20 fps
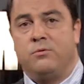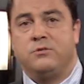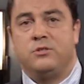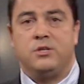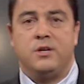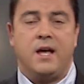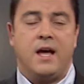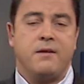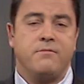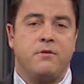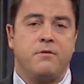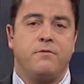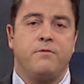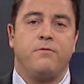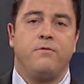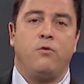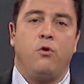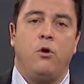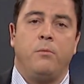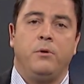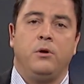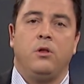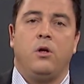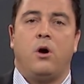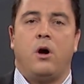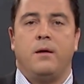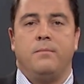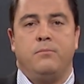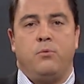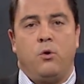do you have a formal
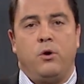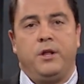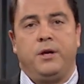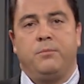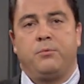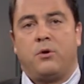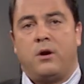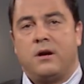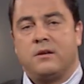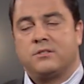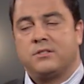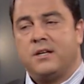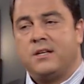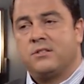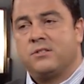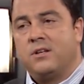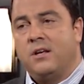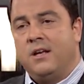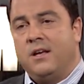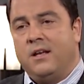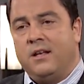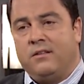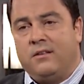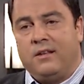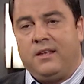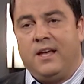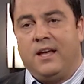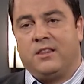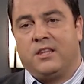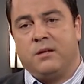onboarding process to
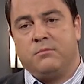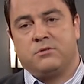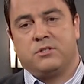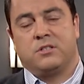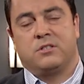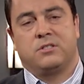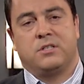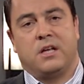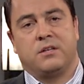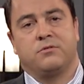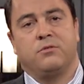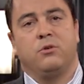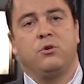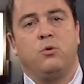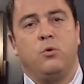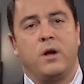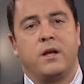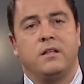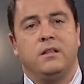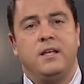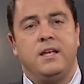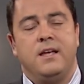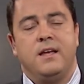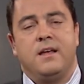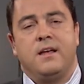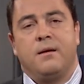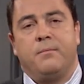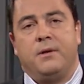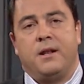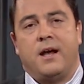get them successful quickly?
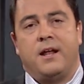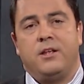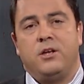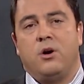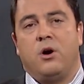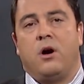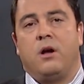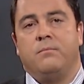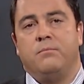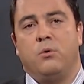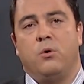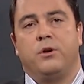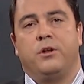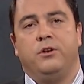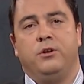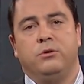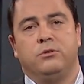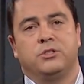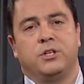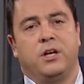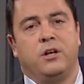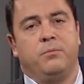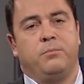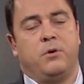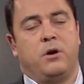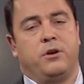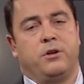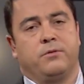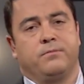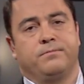I mean, how do you onboard a new channel
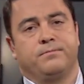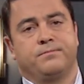partner?